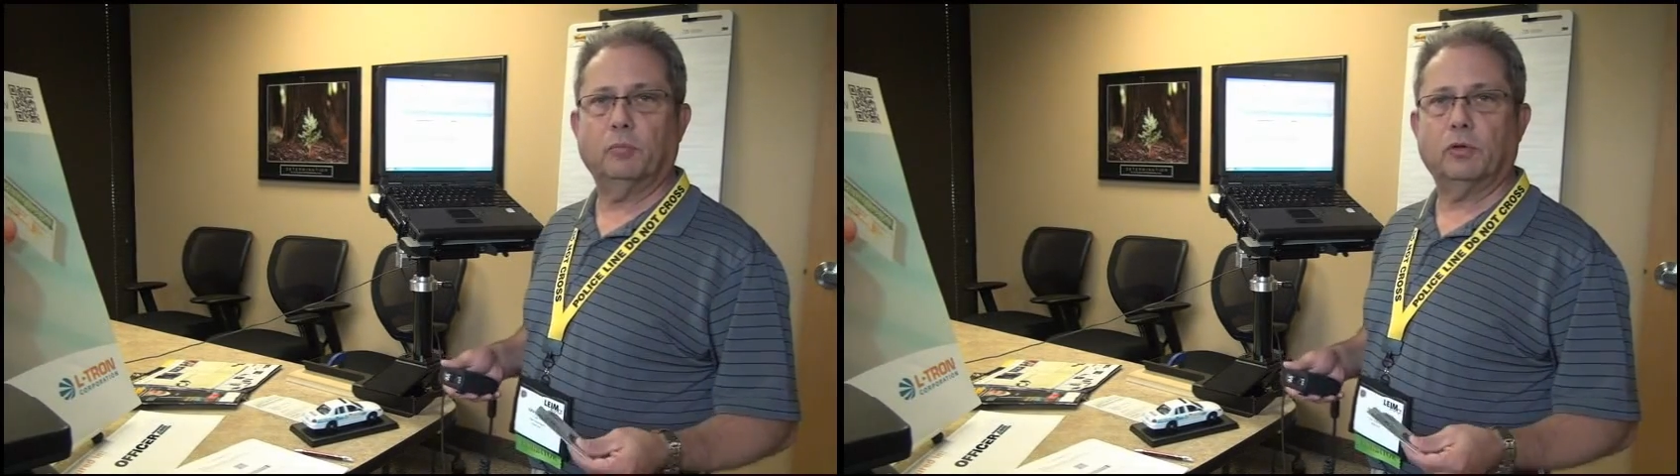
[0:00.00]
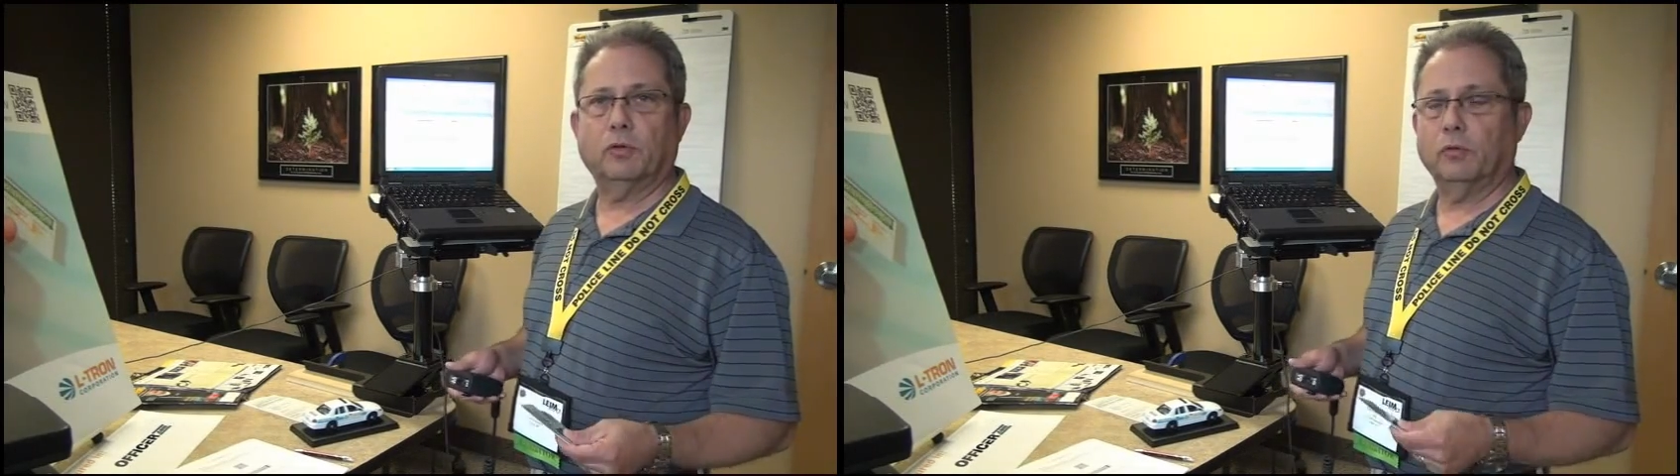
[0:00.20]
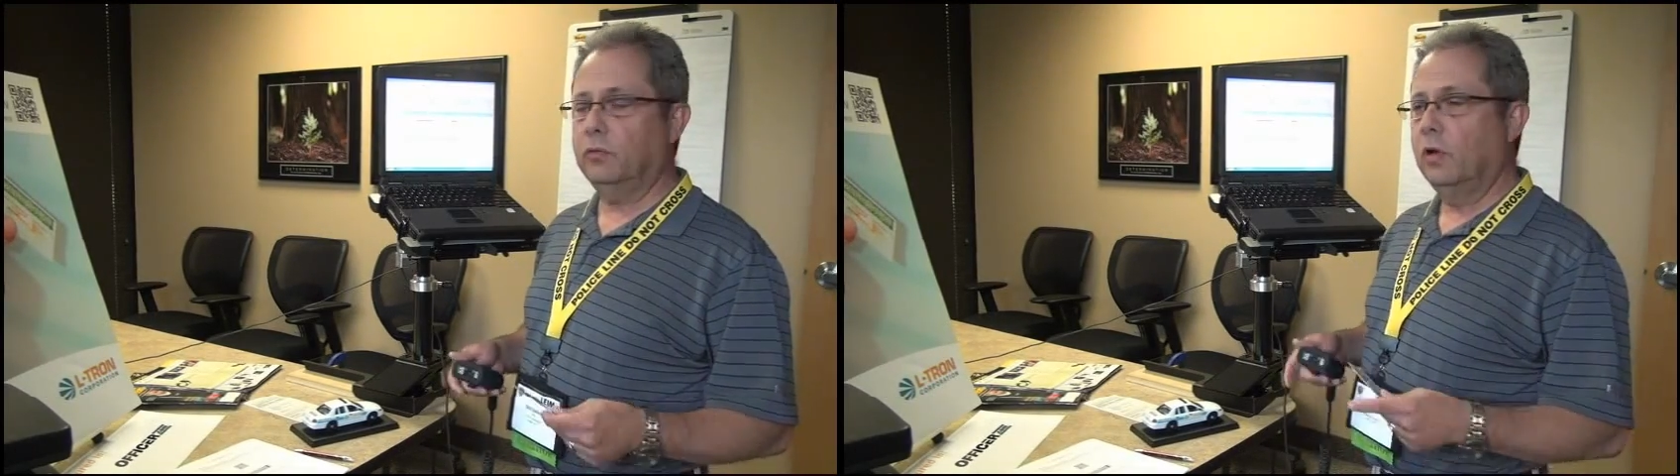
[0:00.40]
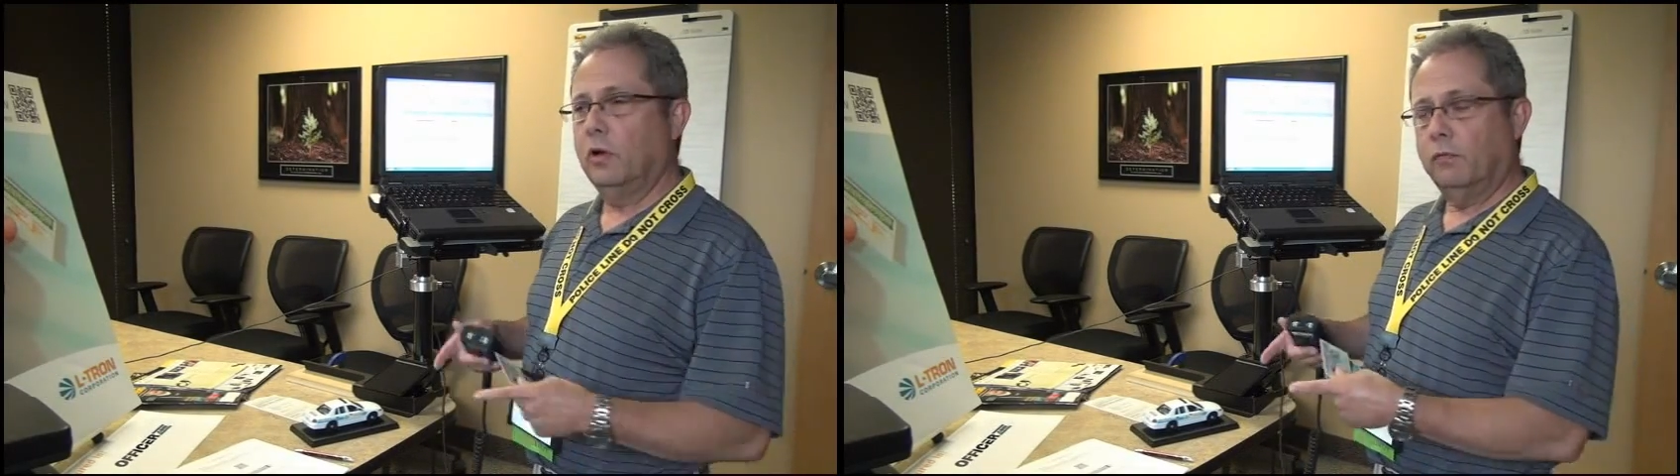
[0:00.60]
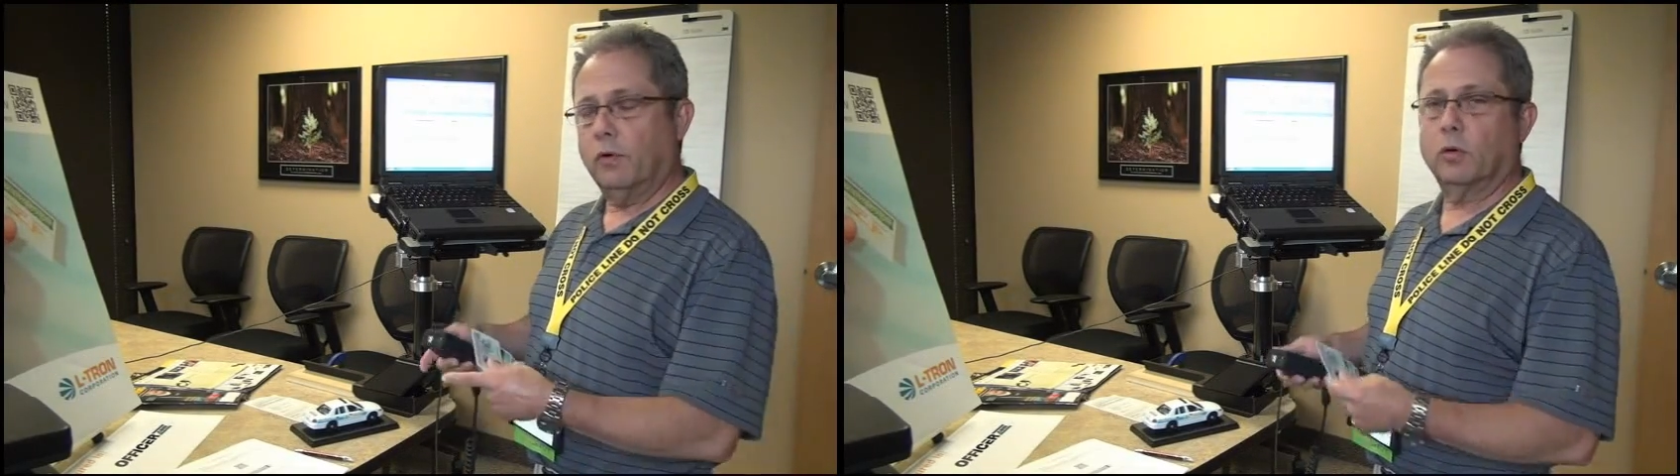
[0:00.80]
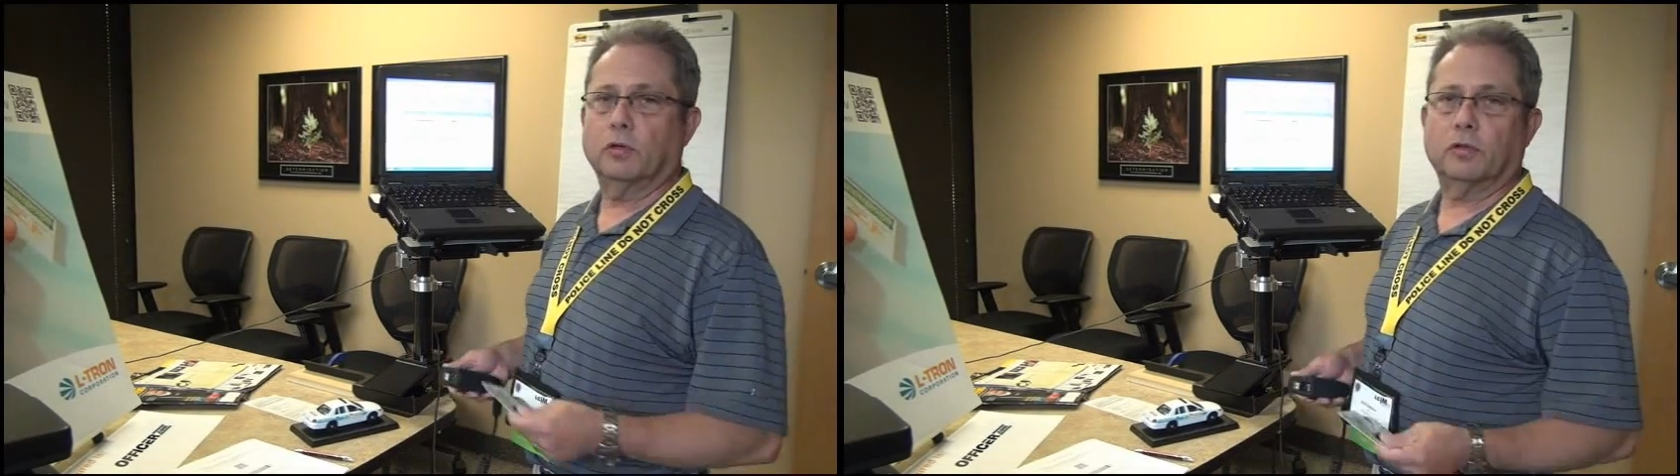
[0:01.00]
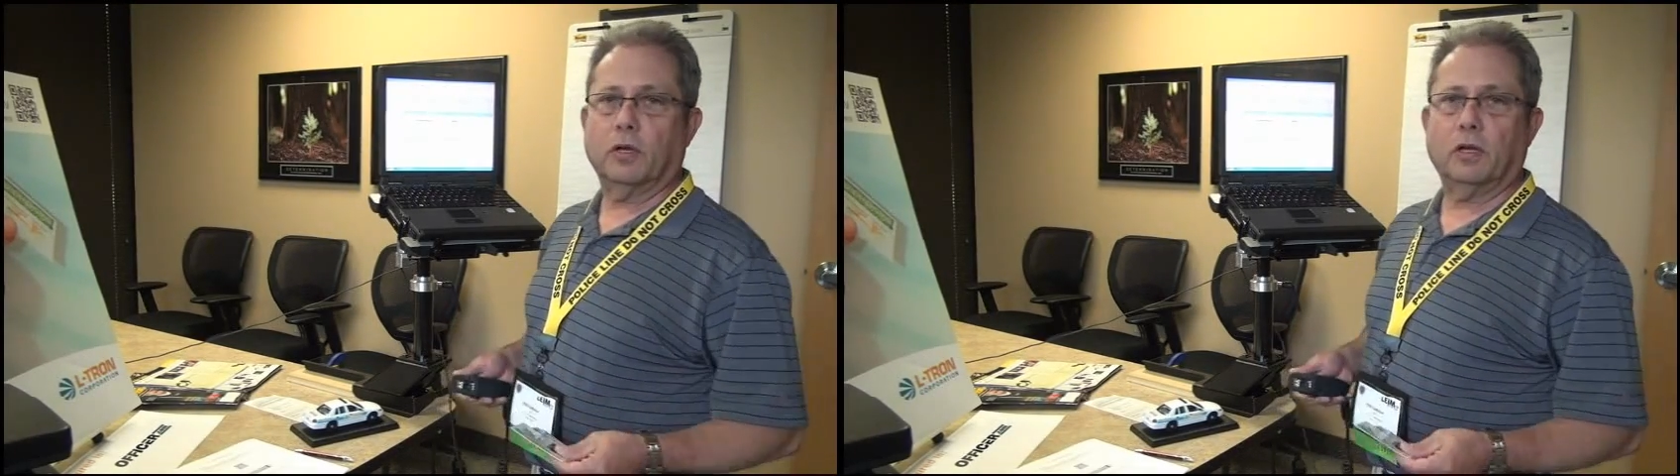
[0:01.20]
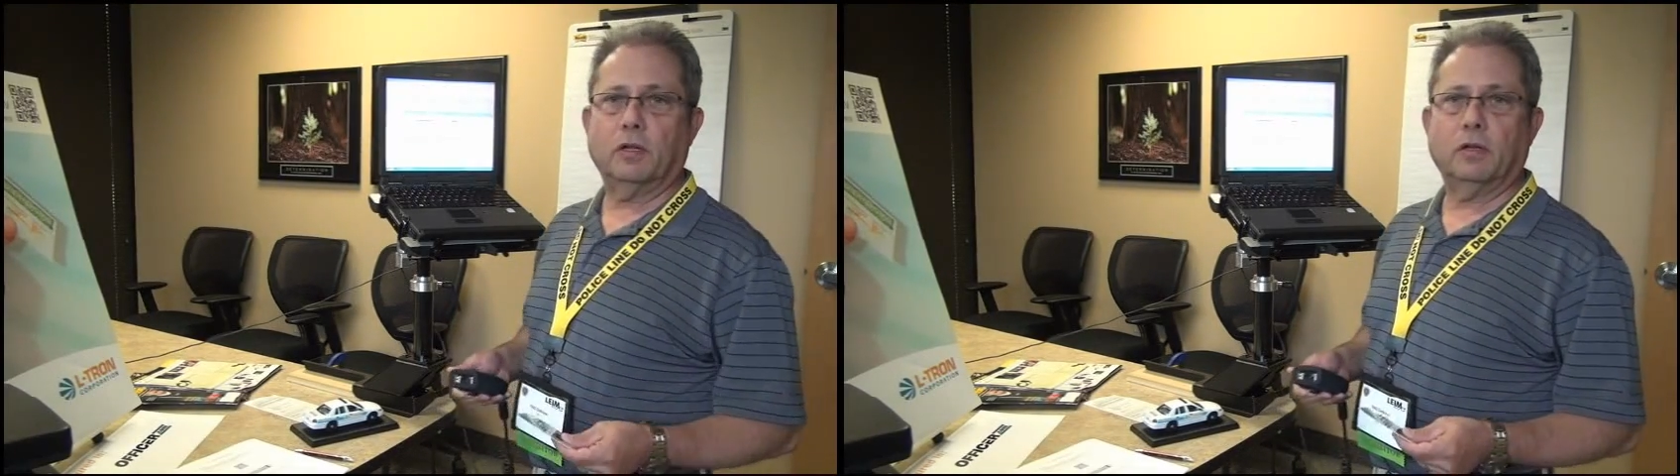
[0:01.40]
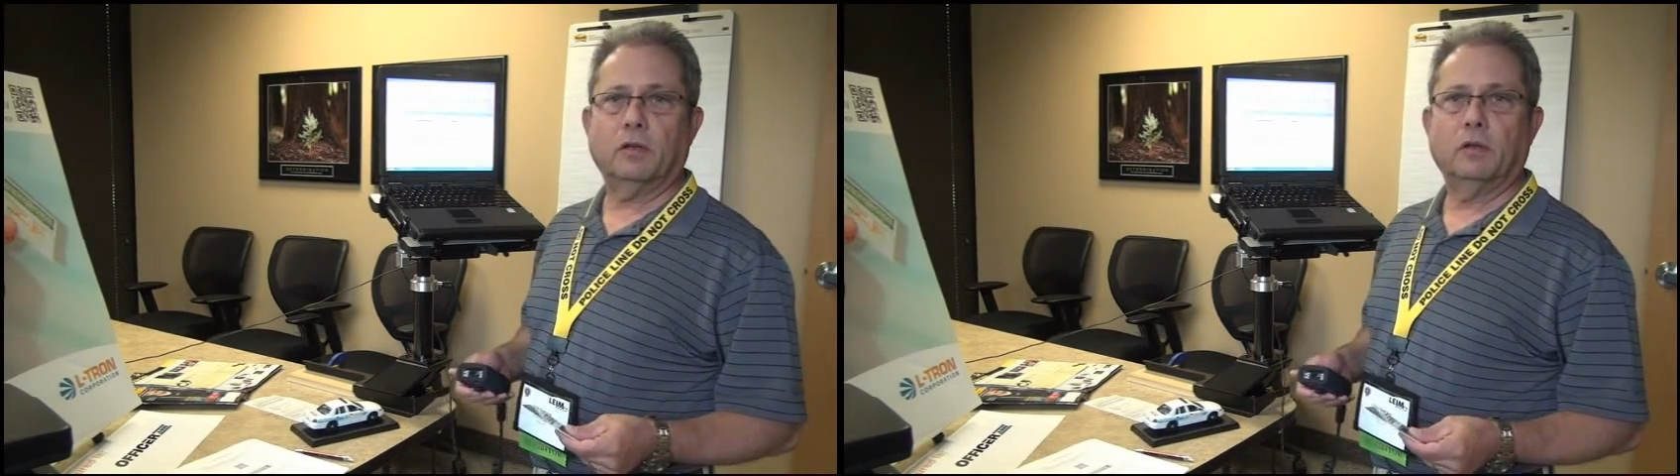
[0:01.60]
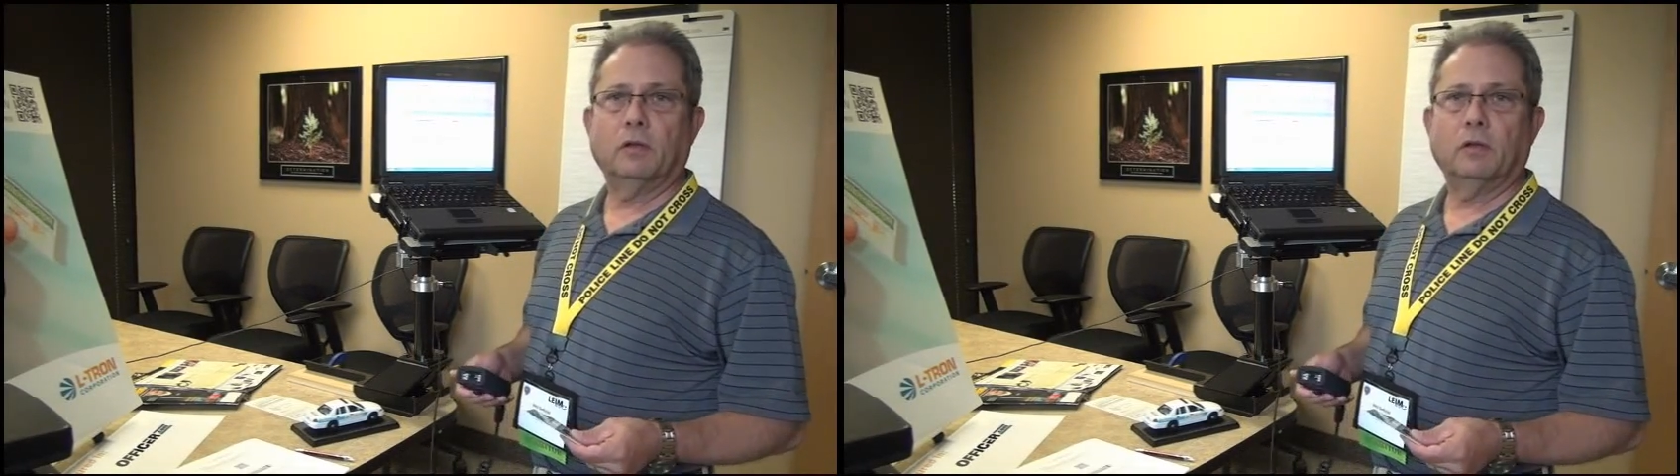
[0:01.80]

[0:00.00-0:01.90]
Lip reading: to focus on